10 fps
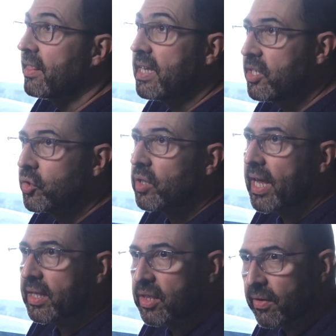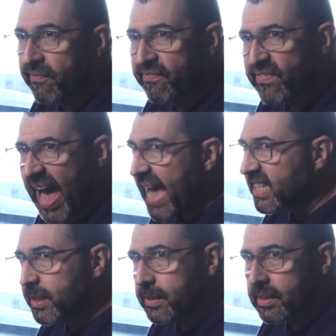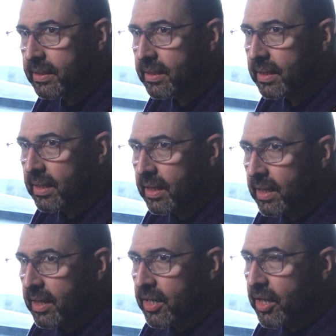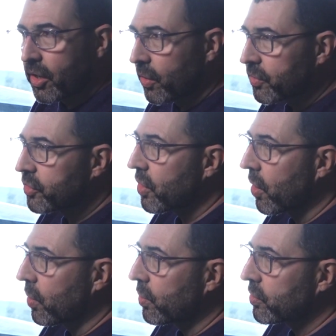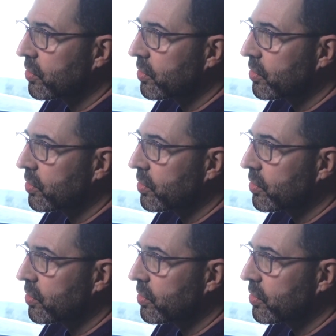These are like the fast. So